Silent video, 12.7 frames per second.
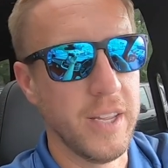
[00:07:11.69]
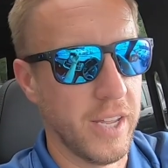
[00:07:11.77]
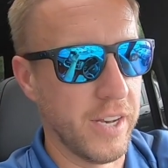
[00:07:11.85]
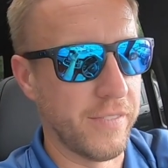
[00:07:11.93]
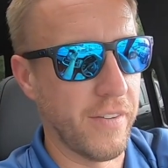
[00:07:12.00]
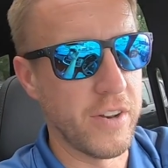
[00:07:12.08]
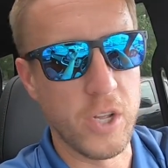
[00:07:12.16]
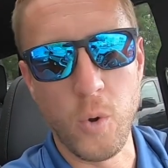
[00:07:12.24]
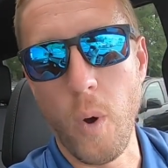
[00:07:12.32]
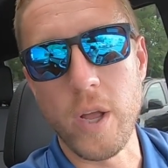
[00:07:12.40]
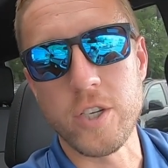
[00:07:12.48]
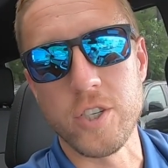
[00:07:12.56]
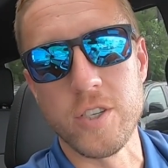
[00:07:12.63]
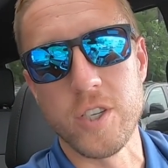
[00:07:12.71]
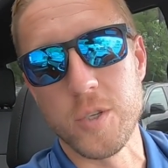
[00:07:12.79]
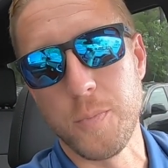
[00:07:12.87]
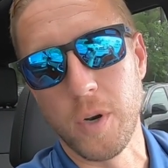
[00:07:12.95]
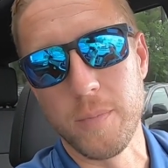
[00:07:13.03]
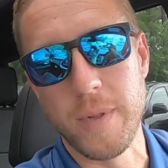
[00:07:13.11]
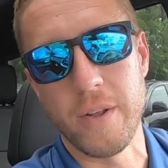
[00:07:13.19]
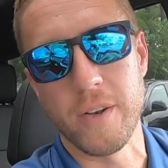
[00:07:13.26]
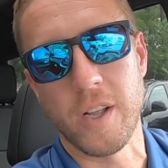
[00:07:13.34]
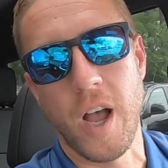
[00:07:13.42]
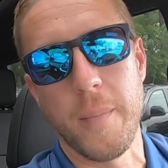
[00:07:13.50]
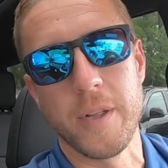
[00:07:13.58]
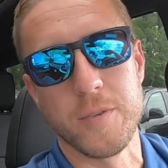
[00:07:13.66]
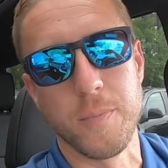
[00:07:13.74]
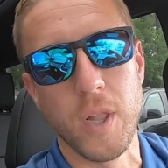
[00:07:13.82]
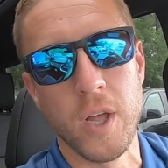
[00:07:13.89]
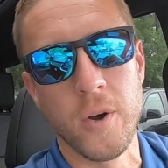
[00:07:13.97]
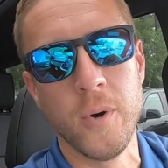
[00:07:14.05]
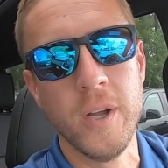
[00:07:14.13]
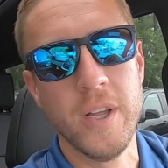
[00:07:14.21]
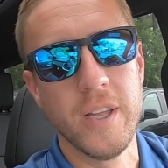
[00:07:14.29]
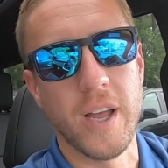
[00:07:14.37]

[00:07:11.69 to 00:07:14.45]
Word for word: And if you have any questions, just put them down in the comments below.